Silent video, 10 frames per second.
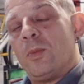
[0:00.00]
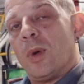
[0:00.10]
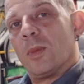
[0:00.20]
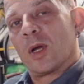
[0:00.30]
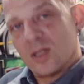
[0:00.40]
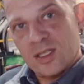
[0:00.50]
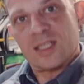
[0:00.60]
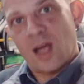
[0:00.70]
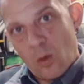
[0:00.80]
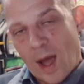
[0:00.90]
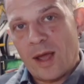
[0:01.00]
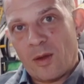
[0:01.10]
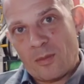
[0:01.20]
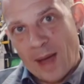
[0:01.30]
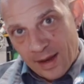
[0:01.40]
But because there's no weight
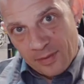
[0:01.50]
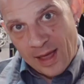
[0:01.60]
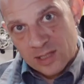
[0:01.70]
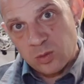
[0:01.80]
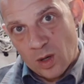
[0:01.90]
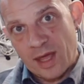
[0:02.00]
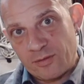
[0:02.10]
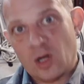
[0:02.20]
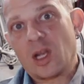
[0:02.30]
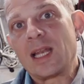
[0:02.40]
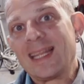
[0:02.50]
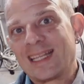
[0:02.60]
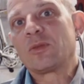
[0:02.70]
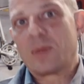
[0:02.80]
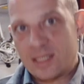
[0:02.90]
on the back, that's why they've gone a
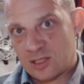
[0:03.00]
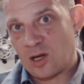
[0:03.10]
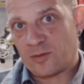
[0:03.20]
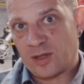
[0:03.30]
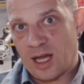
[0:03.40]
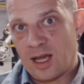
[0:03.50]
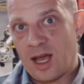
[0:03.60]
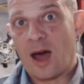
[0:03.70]
little bit softer.